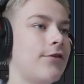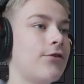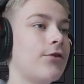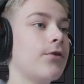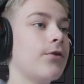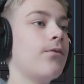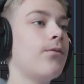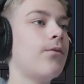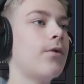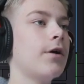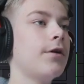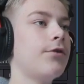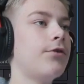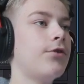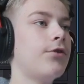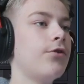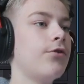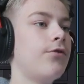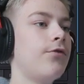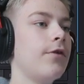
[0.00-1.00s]
So 1,
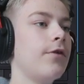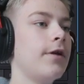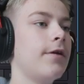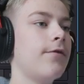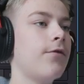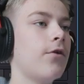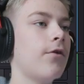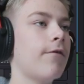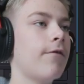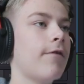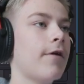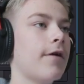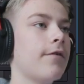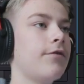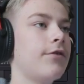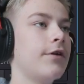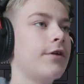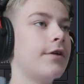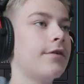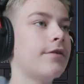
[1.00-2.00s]
2, 3, 4, 5,
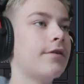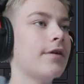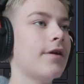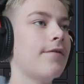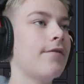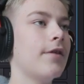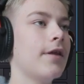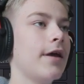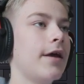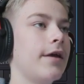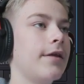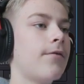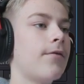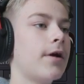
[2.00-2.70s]
6, 7, 8.